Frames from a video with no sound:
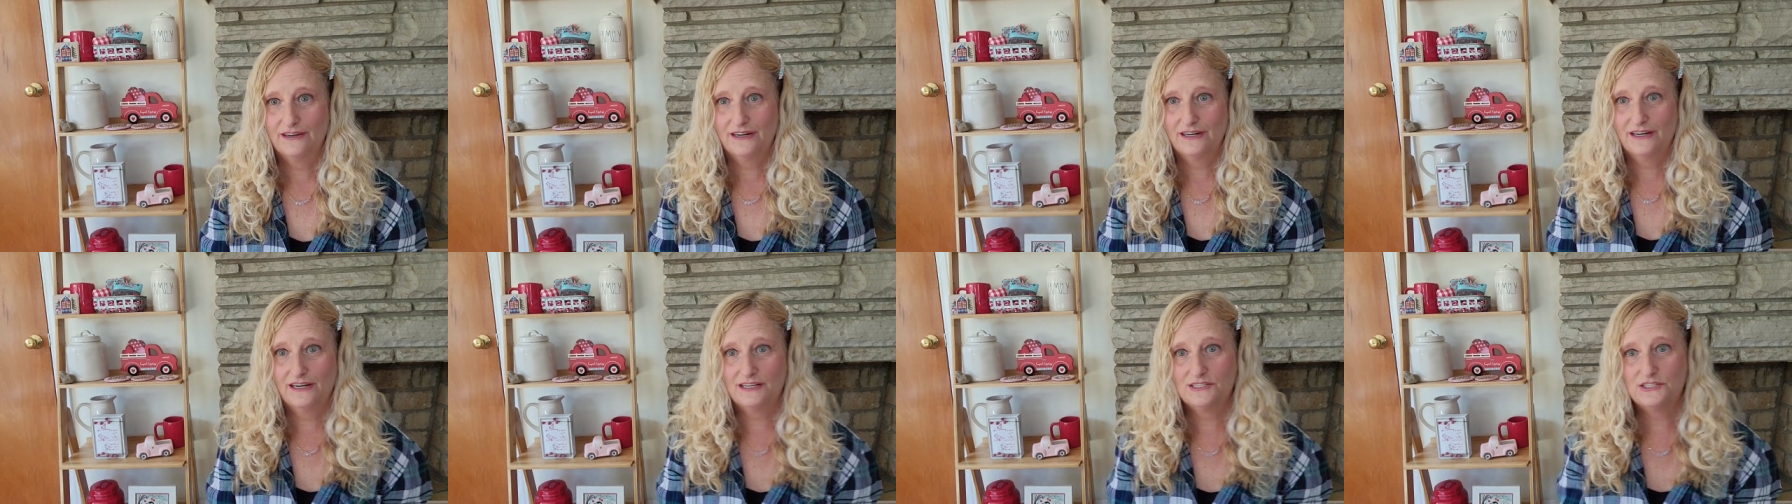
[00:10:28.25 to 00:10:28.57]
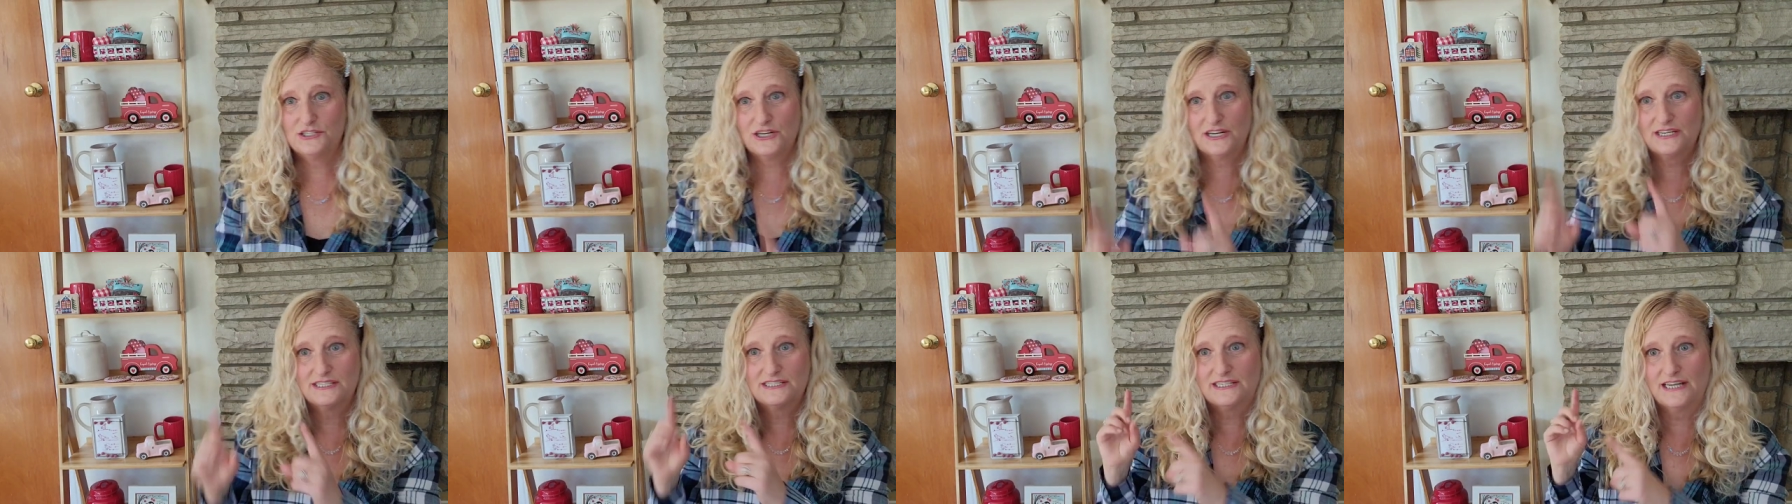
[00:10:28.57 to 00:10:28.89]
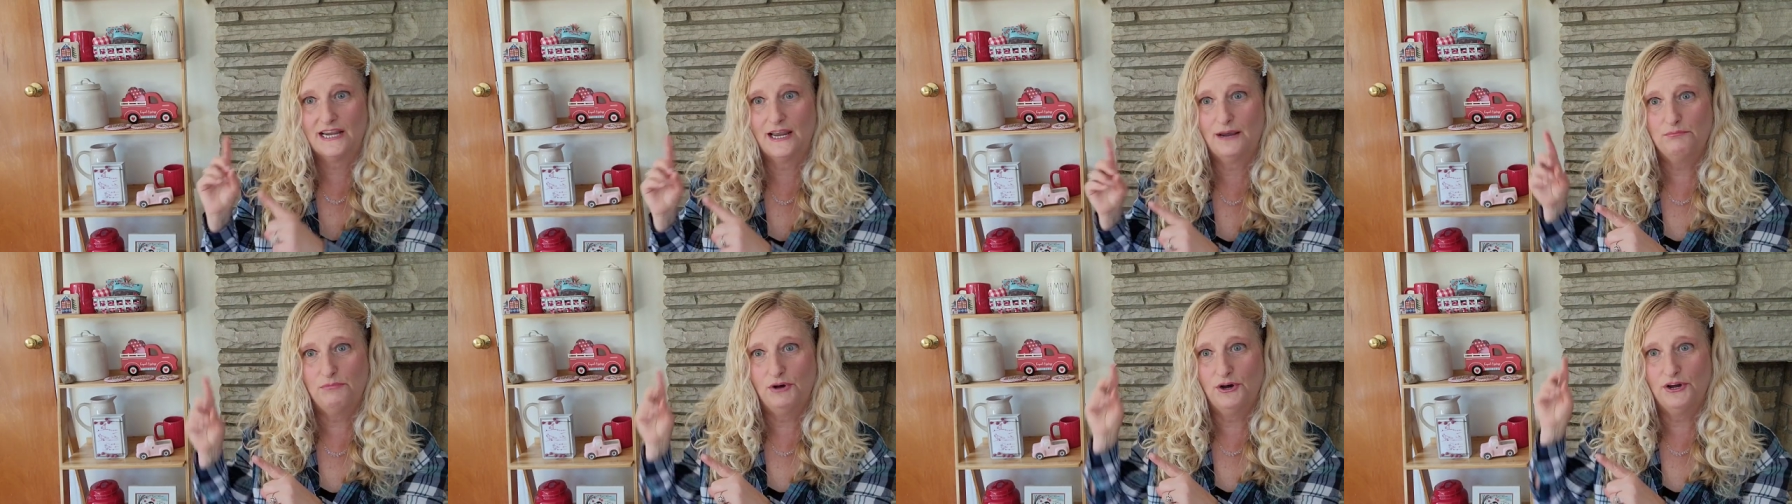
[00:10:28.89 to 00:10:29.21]
As you can
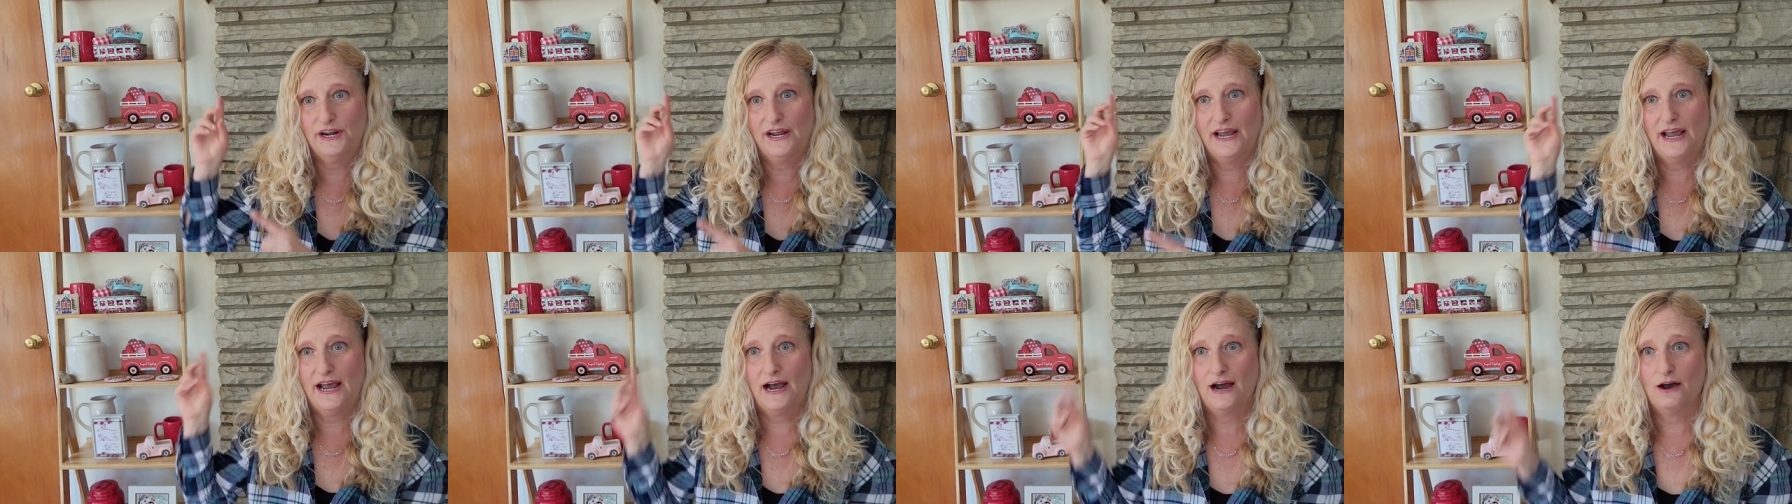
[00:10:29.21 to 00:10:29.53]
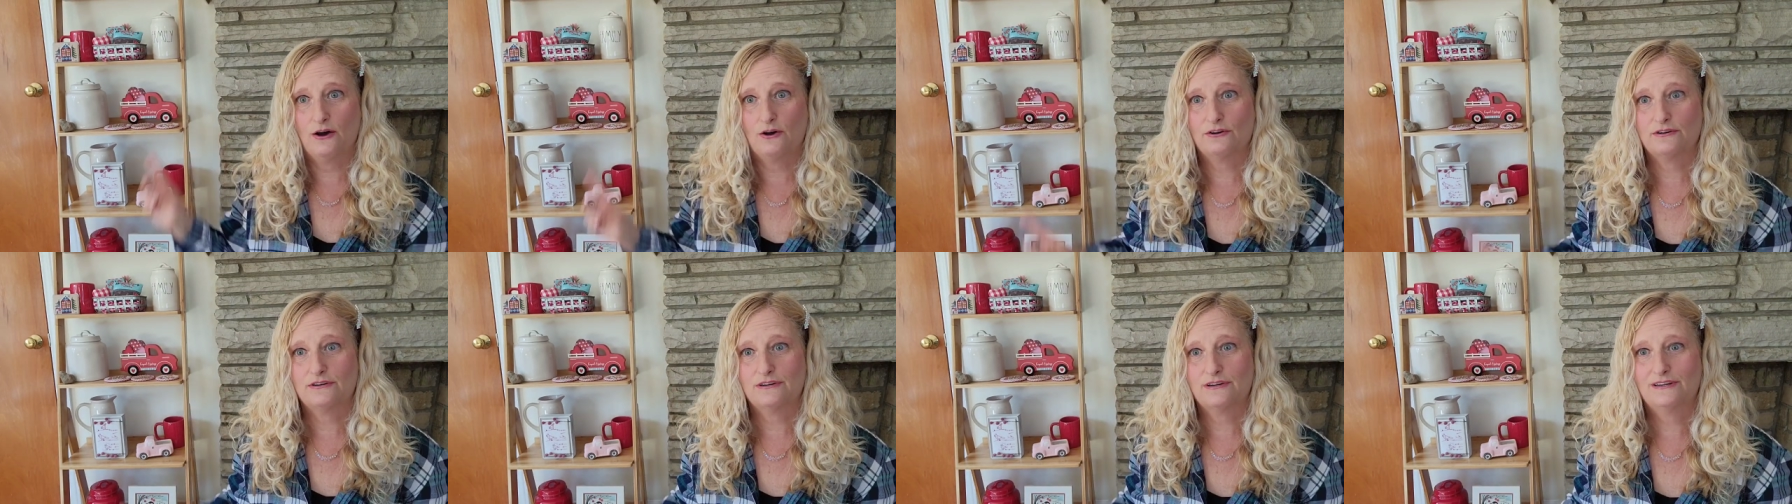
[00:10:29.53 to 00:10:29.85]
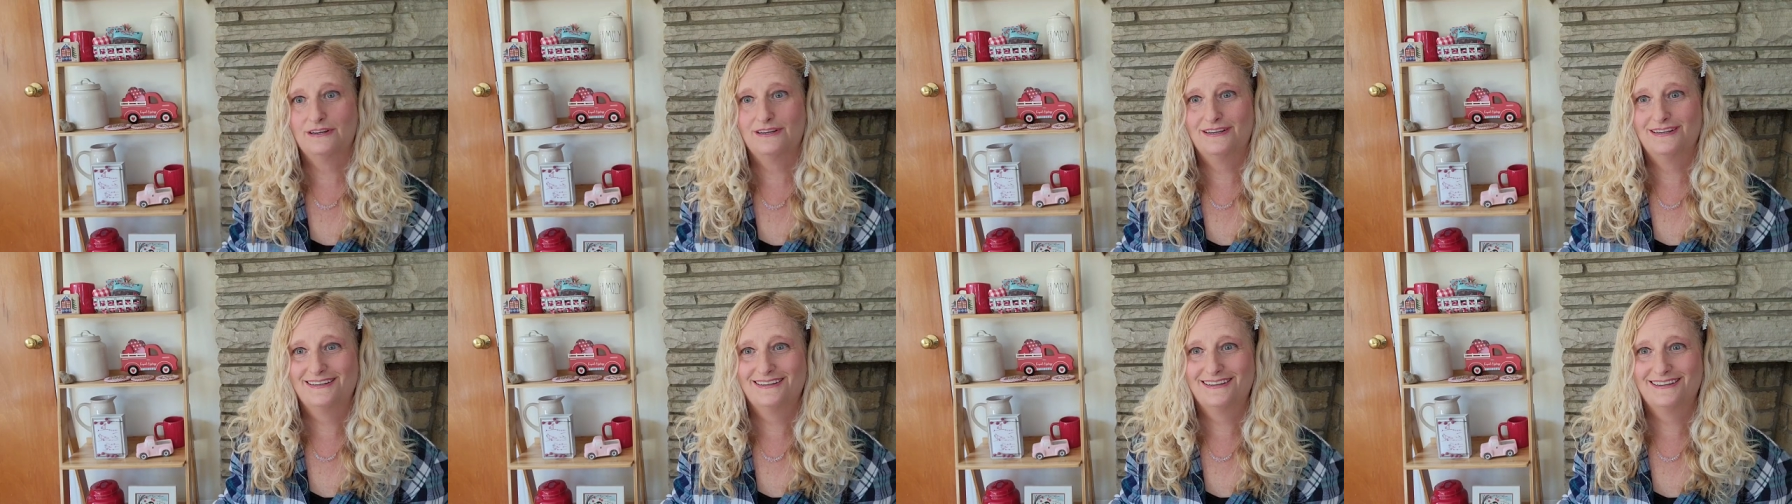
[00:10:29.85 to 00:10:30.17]
see, I put out
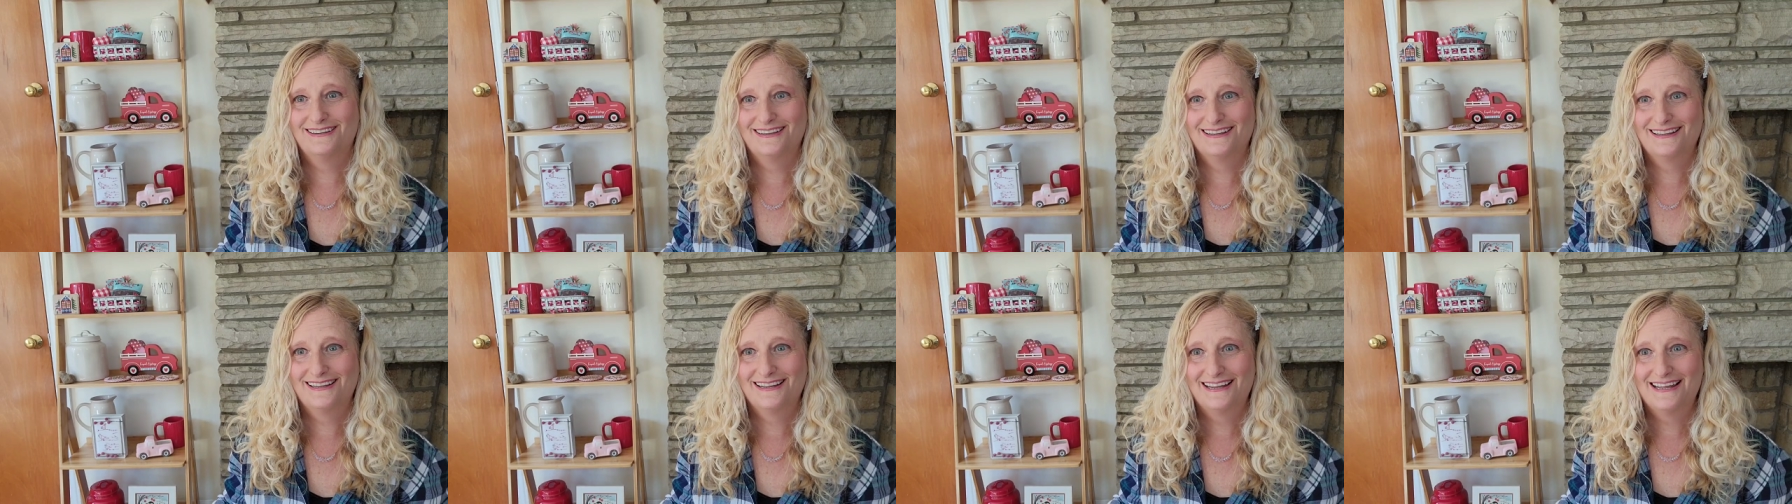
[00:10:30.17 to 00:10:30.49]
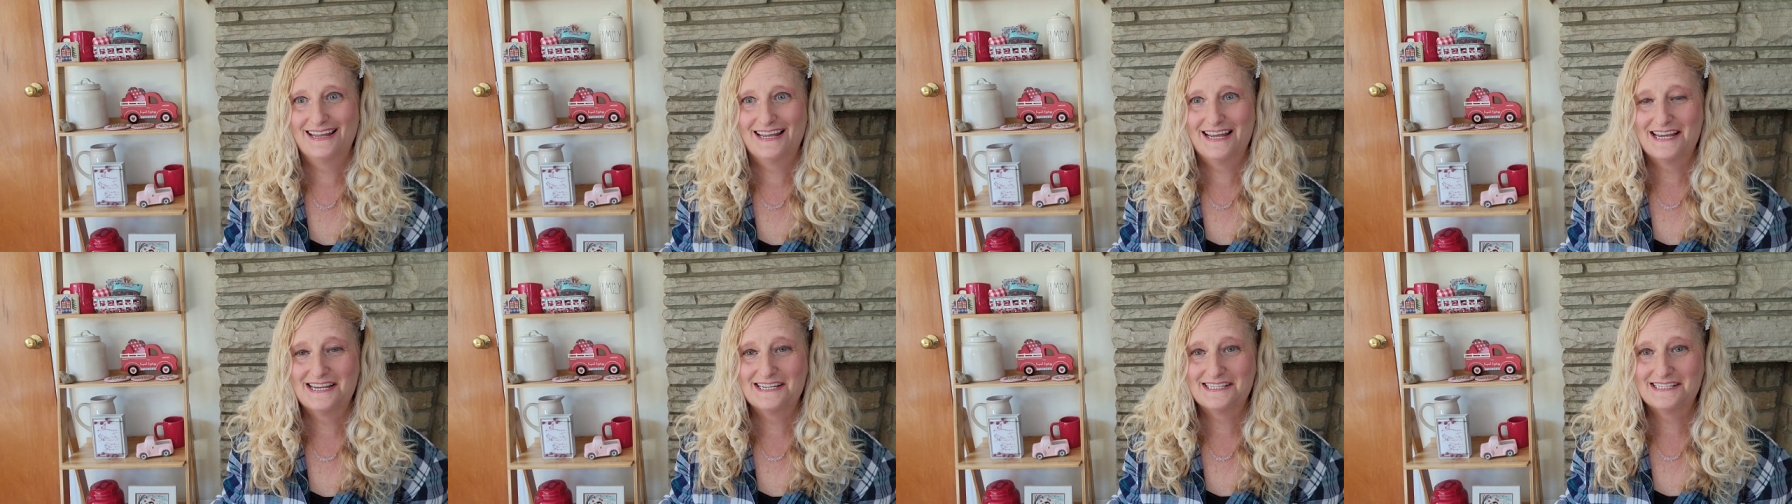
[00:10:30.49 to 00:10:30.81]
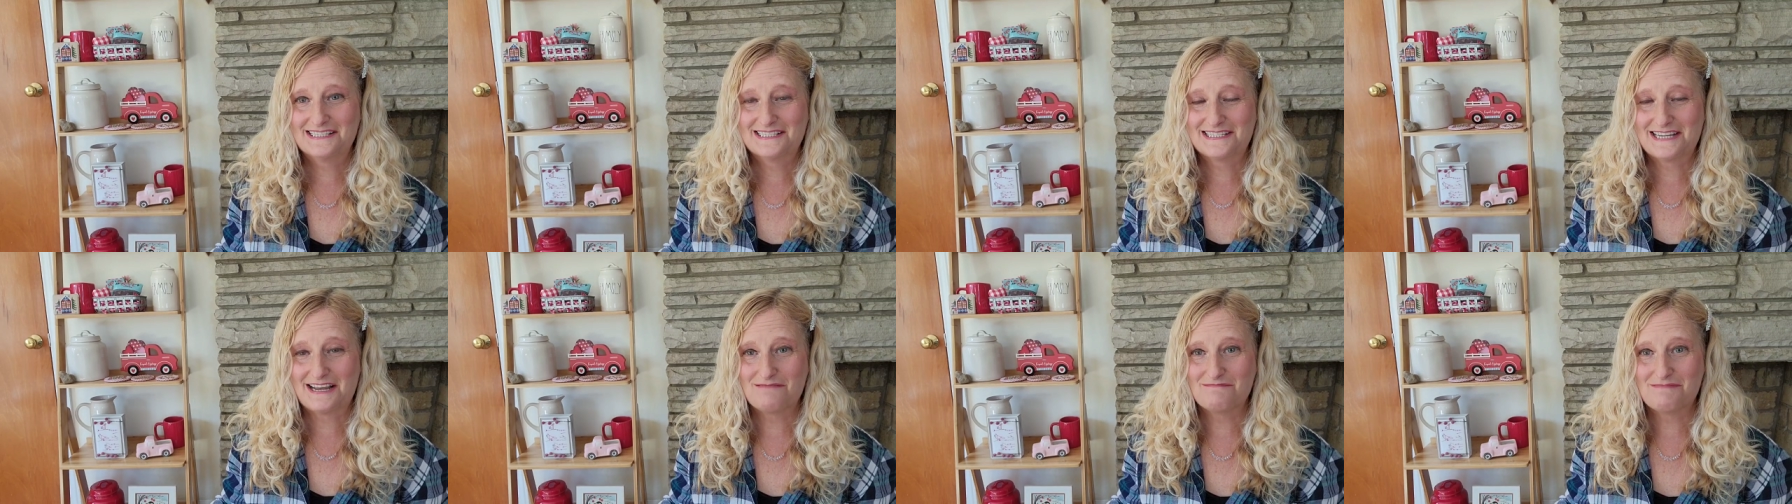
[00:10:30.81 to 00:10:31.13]

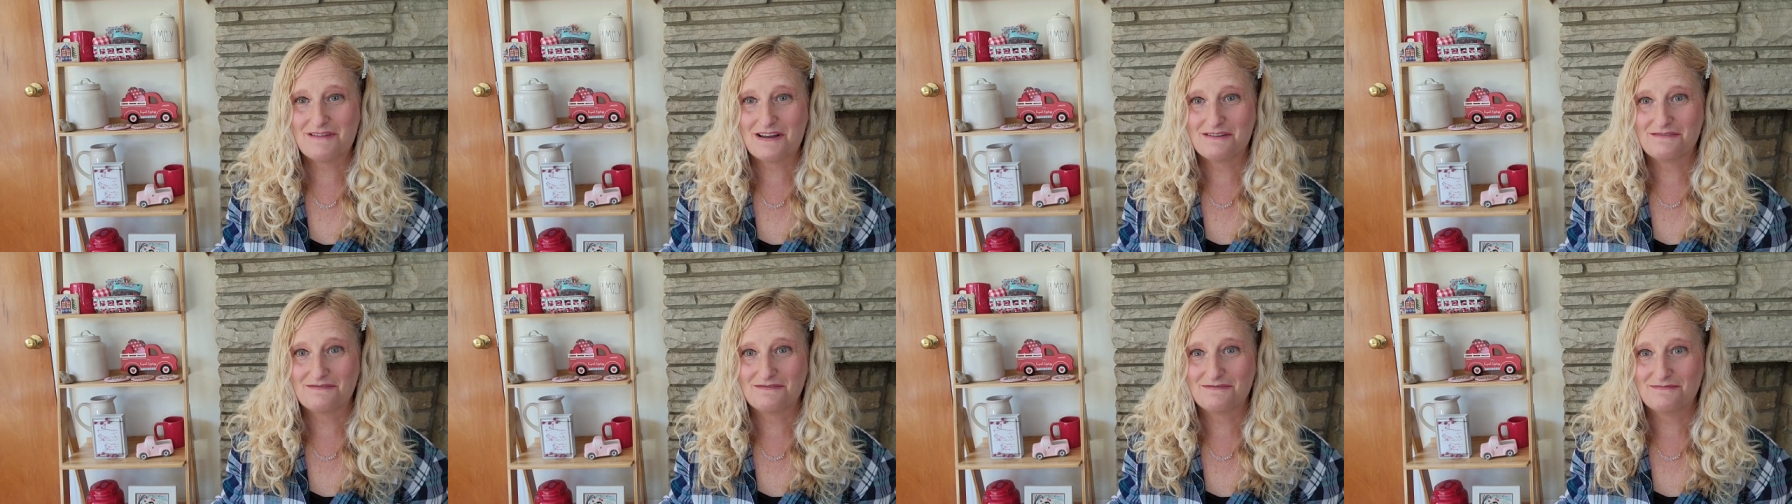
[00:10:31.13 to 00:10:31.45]
some of